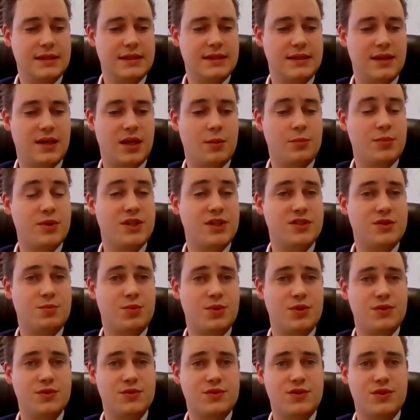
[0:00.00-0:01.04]
The company has
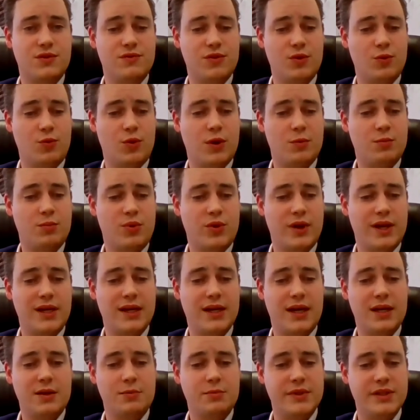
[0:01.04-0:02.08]
produced over
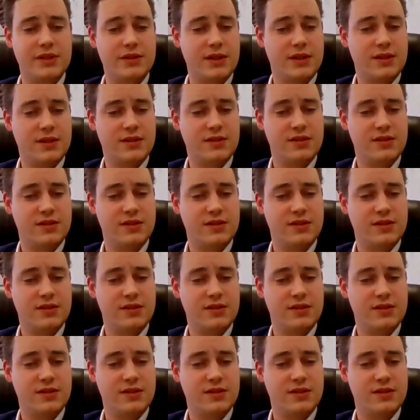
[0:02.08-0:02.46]
1.9 million